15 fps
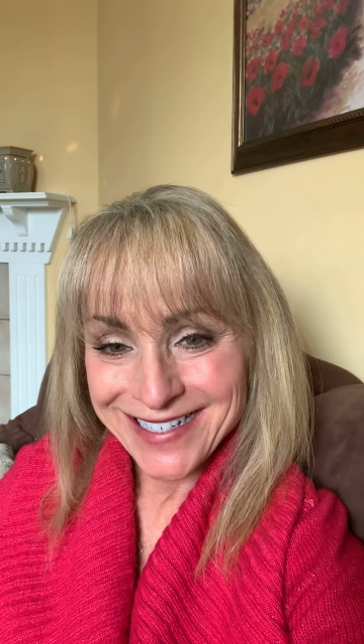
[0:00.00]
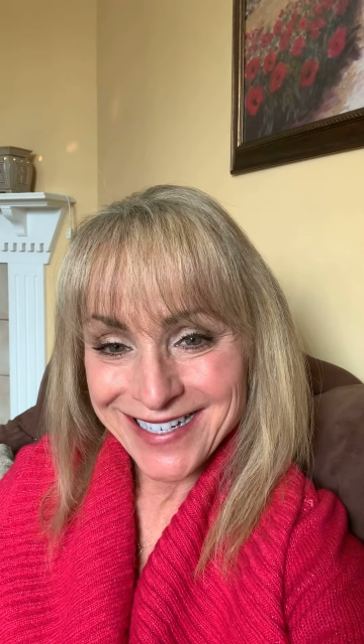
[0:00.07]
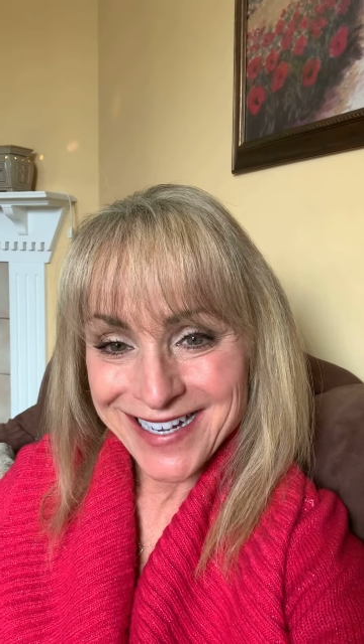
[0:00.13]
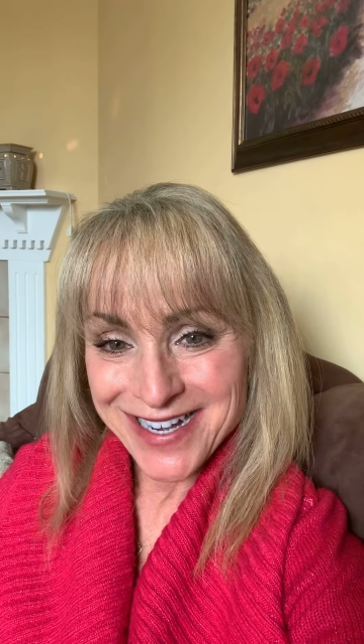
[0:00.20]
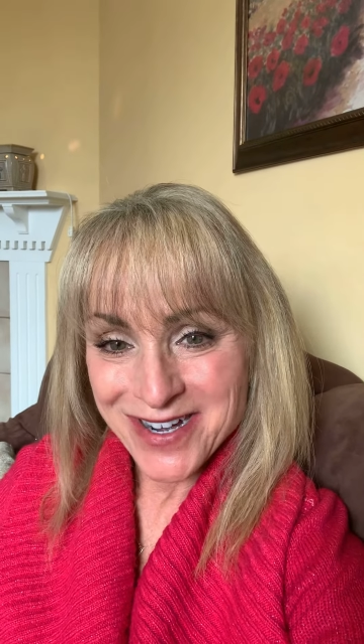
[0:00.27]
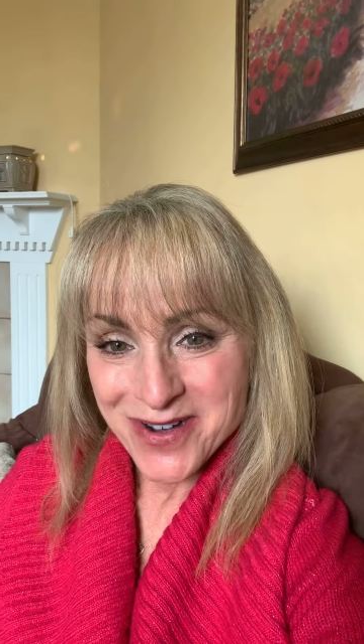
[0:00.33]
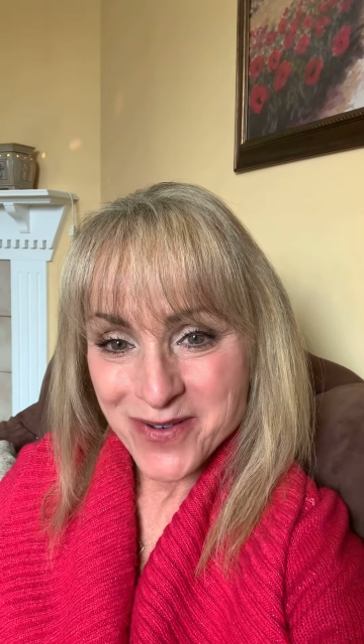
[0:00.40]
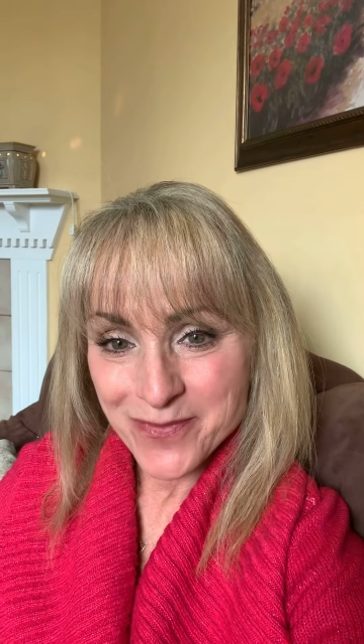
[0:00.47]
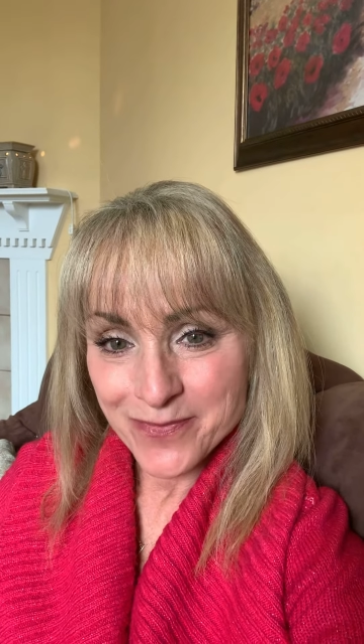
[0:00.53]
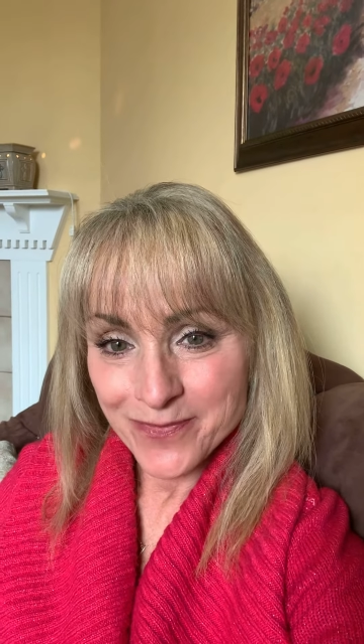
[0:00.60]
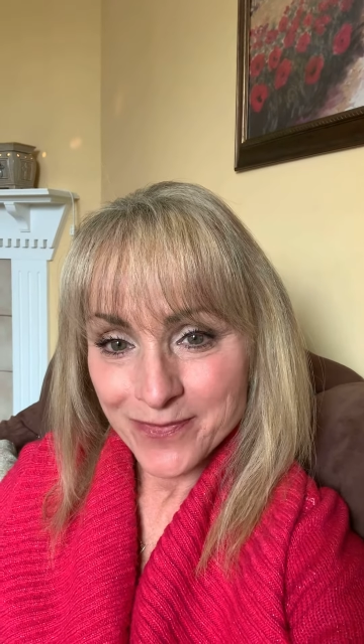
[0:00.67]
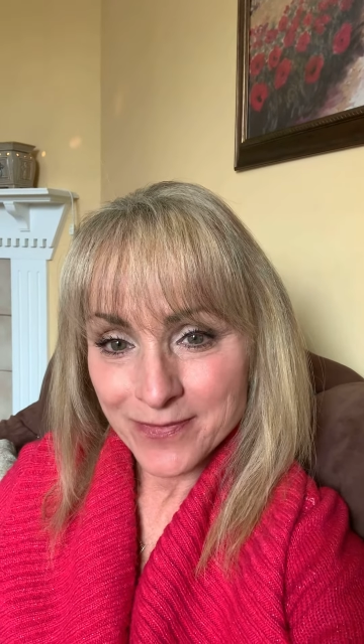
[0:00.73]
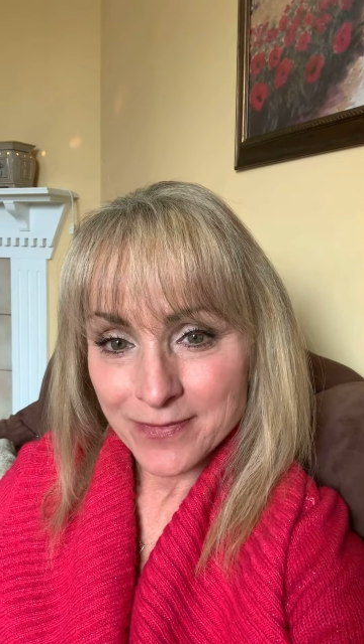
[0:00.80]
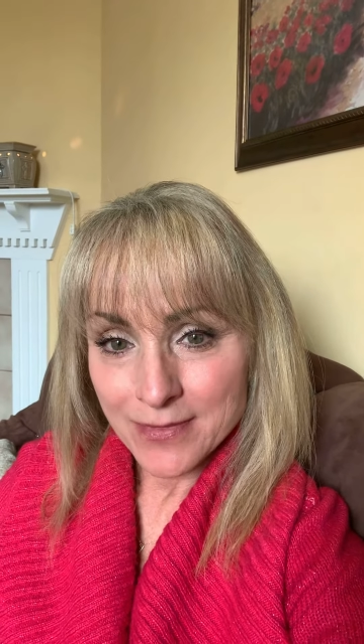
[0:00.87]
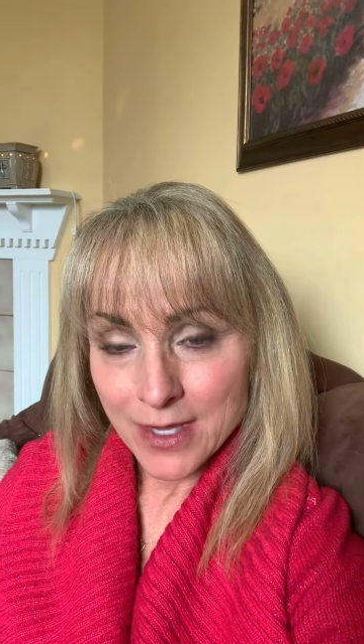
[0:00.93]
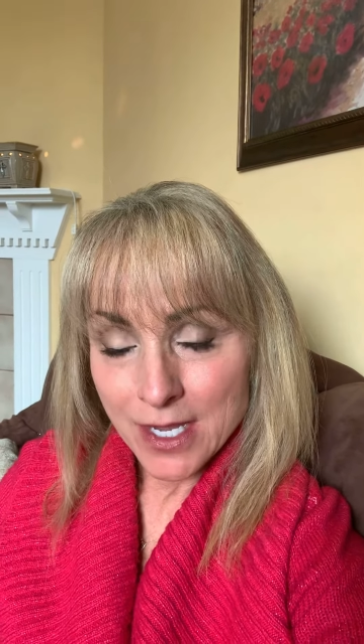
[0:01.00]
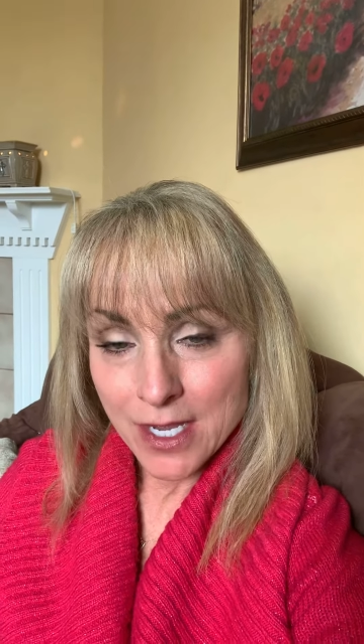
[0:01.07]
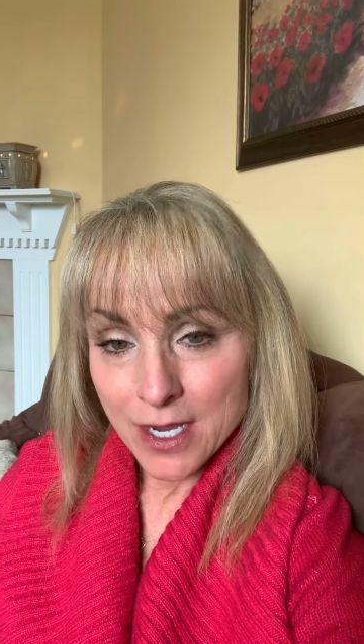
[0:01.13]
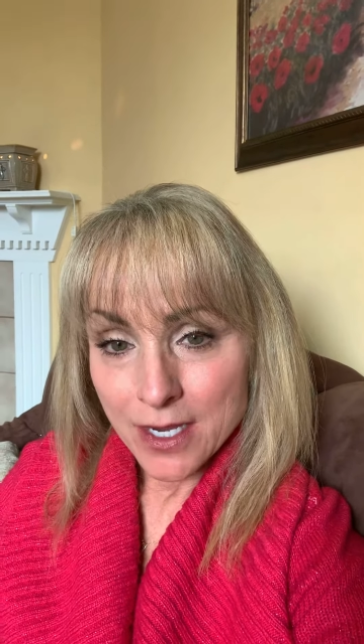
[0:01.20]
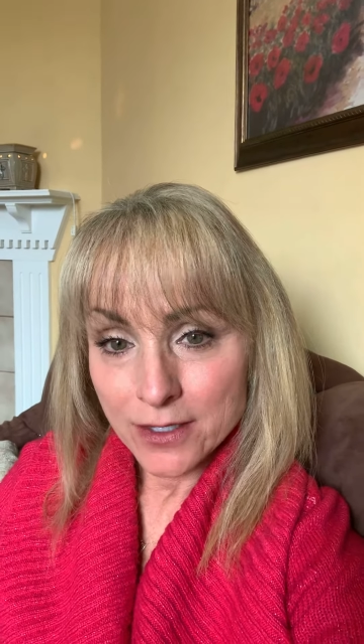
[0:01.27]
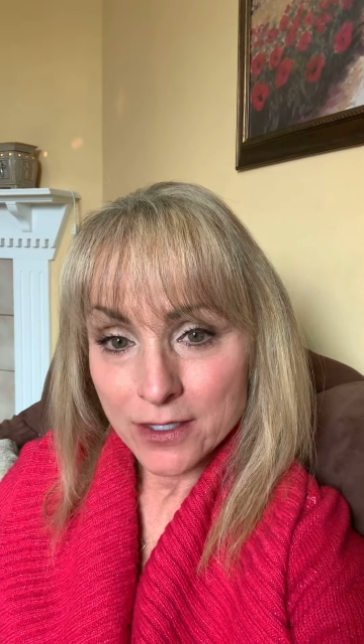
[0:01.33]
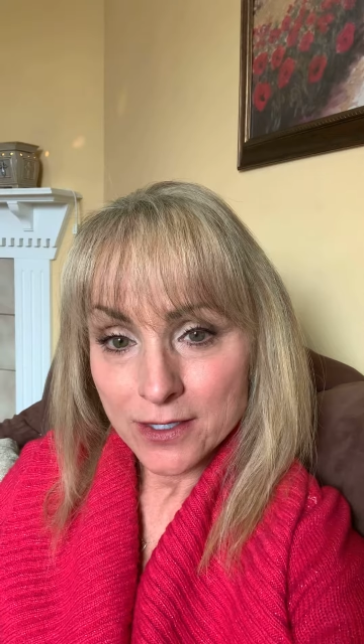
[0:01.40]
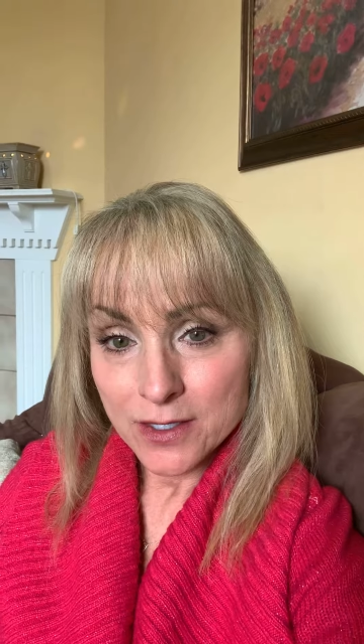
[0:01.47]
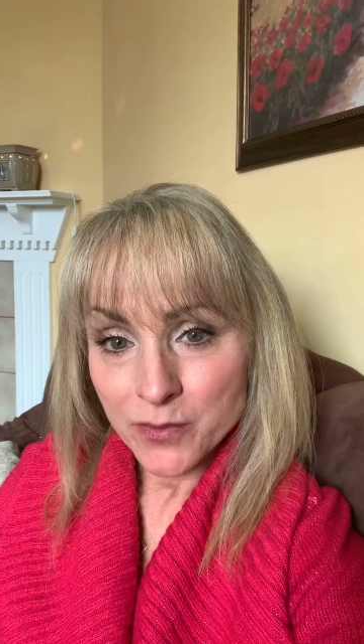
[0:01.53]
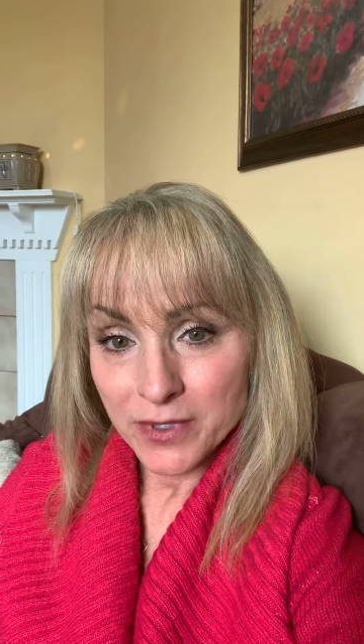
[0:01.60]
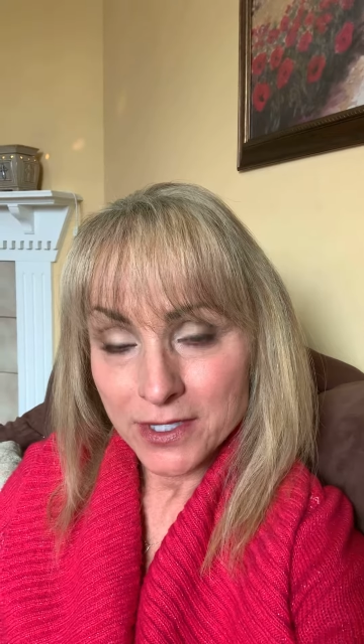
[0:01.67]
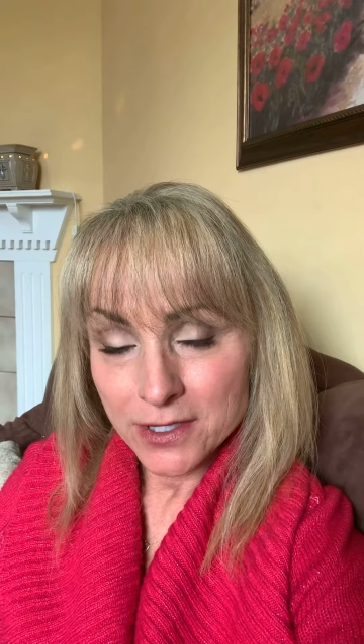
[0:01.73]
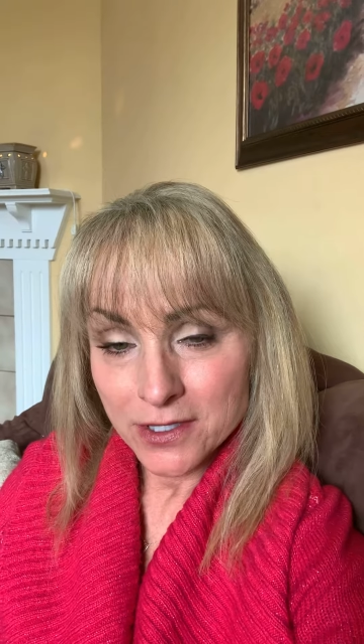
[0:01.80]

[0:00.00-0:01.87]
Um, I just wanted